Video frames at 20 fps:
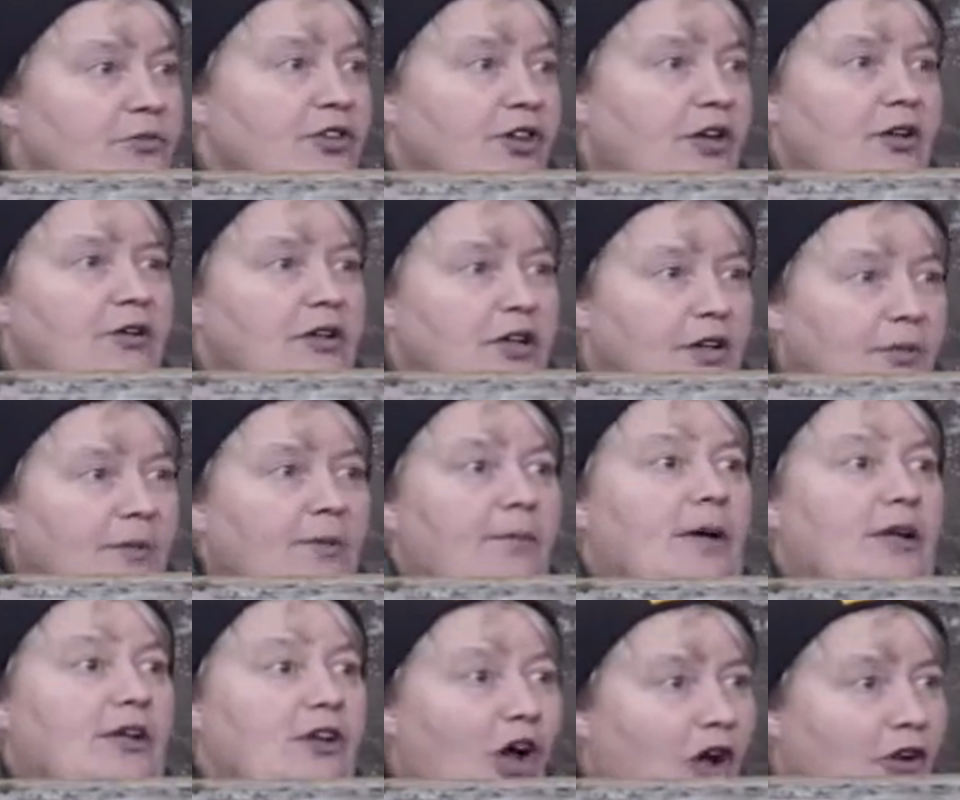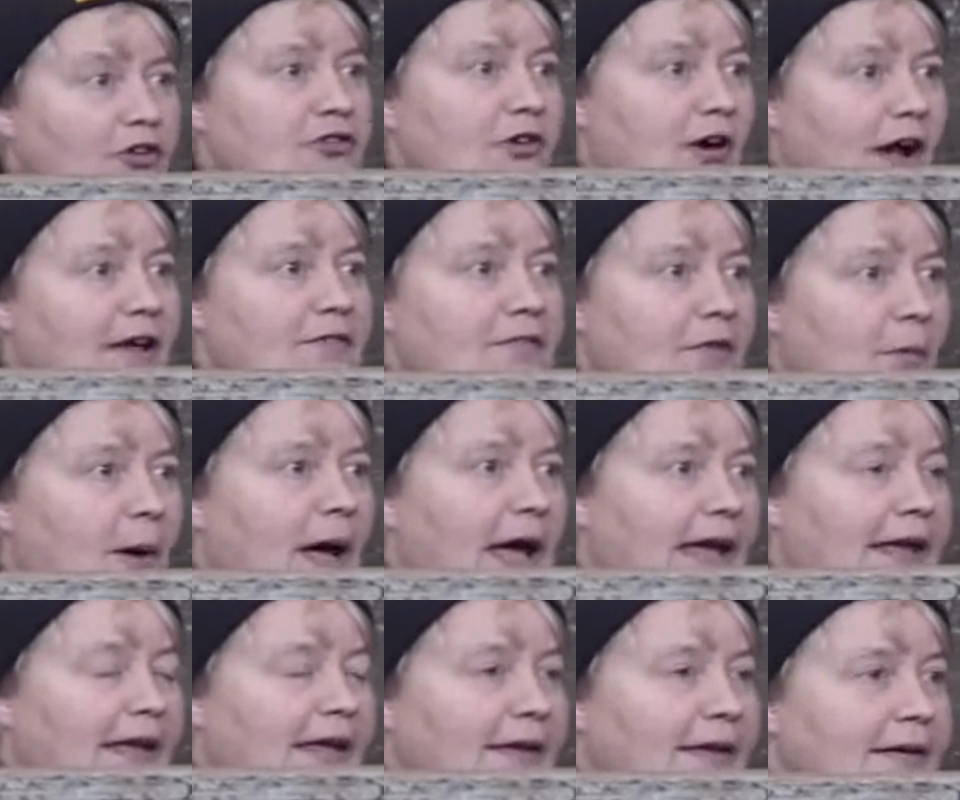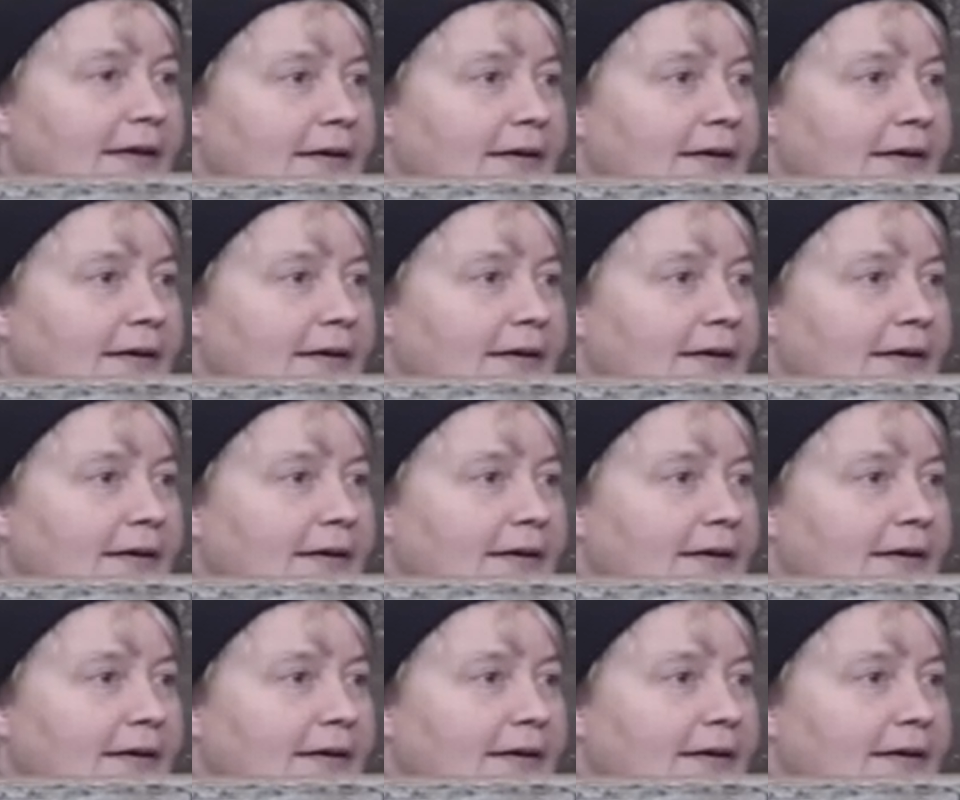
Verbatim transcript: to you and will not drive away